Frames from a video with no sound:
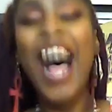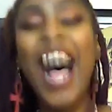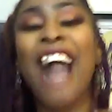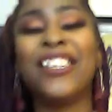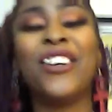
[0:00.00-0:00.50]
I
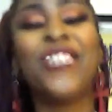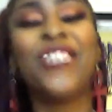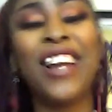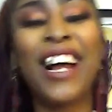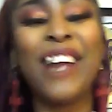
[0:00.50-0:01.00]
told y'all I
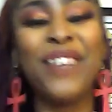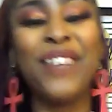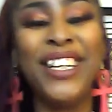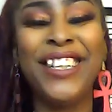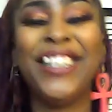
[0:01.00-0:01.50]
got to be
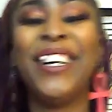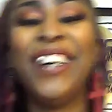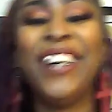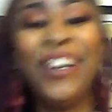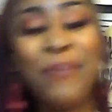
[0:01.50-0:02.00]

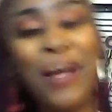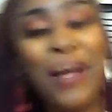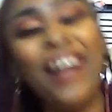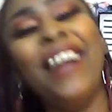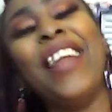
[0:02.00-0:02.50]

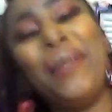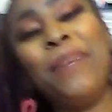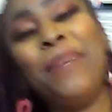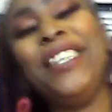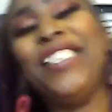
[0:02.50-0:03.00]
like
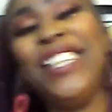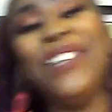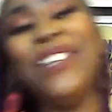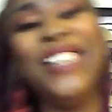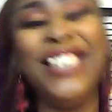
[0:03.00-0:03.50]
PG up
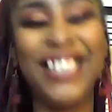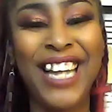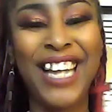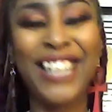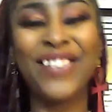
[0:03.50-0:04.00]
in this day
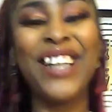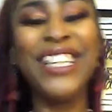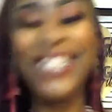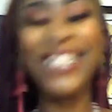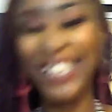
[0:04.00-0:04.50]
because my niece
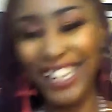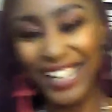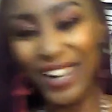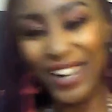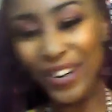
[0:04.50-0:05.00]
in here,
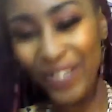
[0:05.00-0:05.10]
yo.